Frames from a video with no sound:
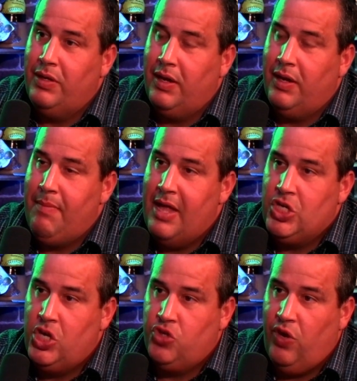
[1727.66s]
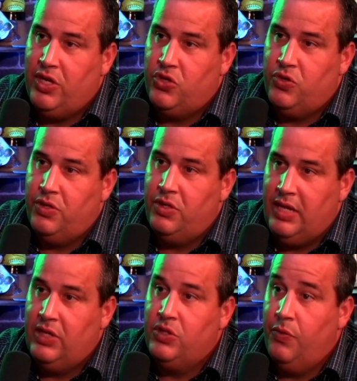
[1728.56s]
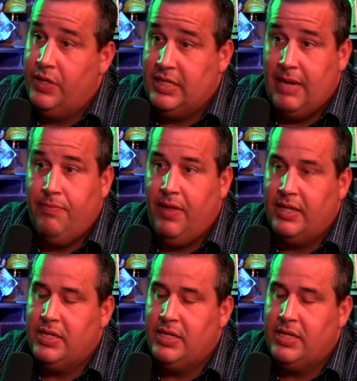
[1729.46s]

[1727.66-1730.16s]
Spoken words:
So I imagine Australia deals with the same things.